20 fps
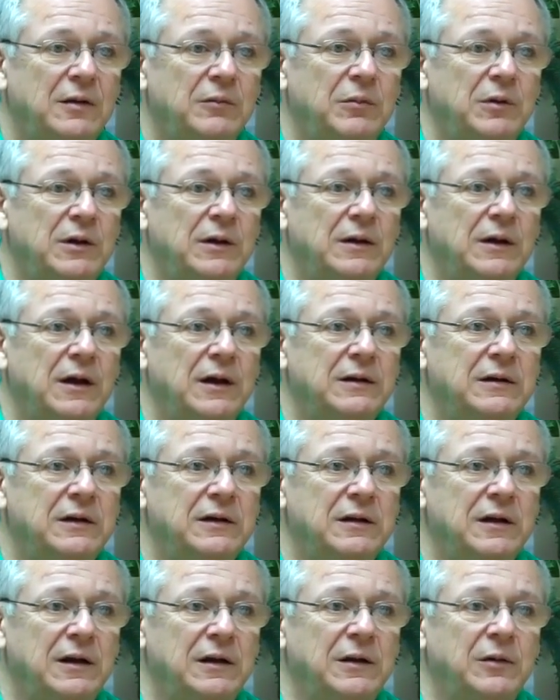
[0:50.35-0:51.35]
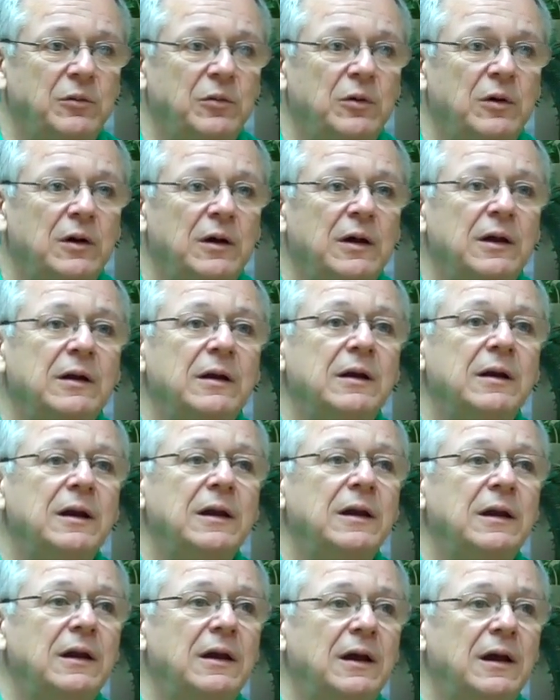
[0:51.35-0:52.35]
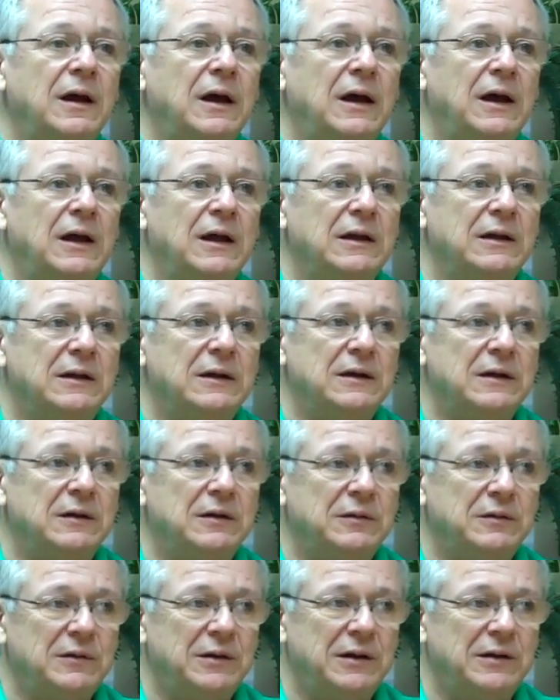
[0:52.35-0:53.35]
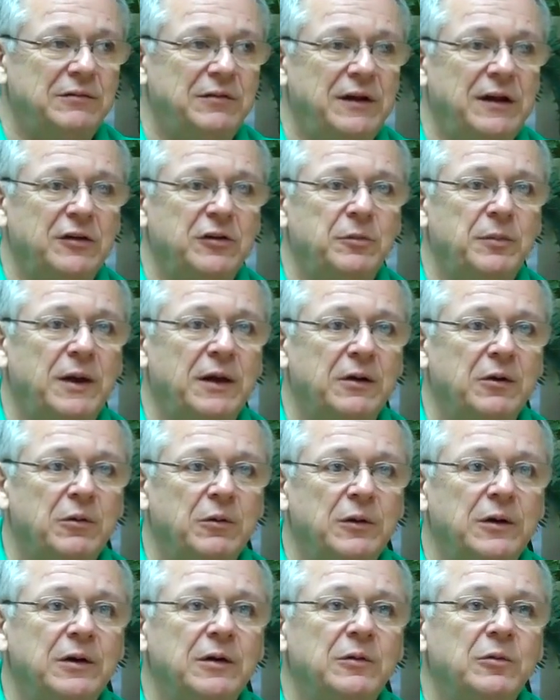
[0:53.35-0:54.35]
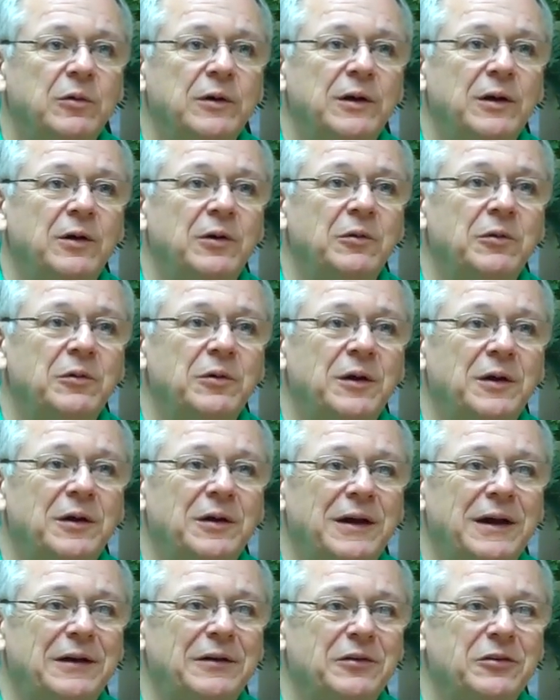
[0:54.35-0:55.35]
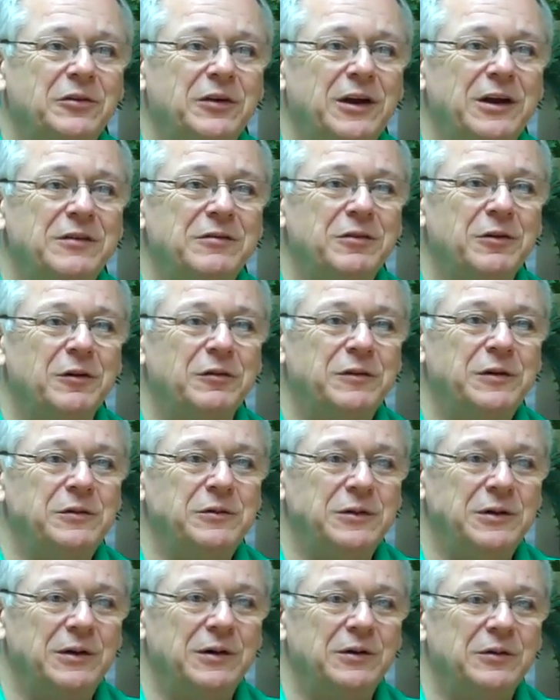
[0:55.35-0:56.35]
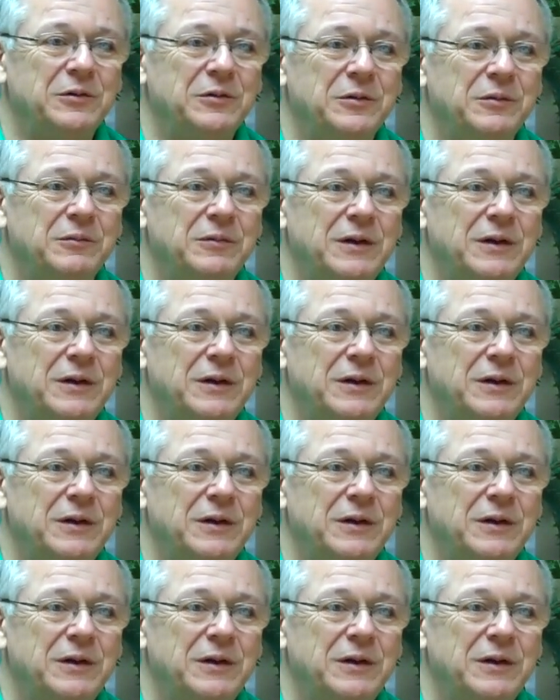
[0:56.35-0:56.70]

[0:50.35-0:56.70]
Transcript: but in 1981 I advanced my career and went on out of state for a few years.